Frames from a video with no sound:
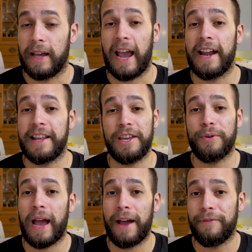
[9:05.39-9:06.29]
And here
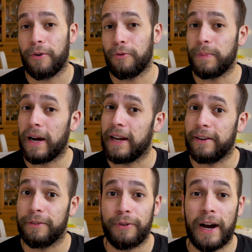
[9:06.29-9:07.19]
you have it with
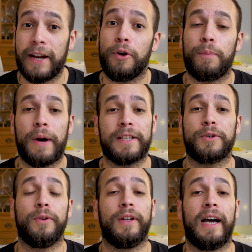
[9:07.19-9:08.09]
my final
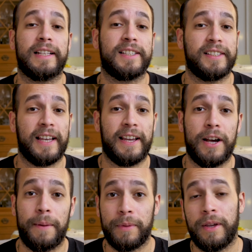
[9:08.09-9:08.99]
practical light set
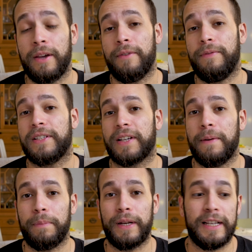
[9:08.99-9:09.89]
up. This
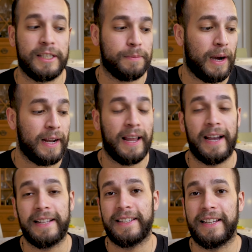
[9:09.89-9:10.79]
completes my
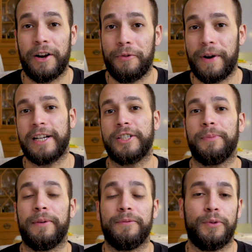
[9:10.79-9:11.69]
lighting
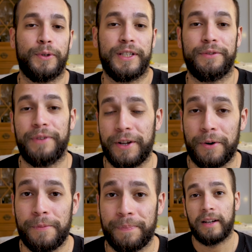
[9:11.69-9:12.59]
arrangement for this
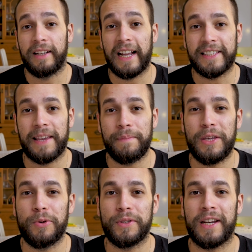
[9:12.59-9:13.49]
video. Lights can be
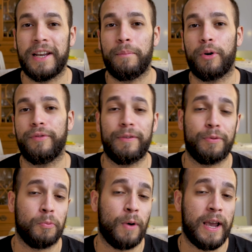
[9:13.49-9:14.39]
used in a number of
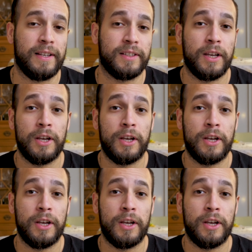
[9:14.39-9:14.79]
different ways.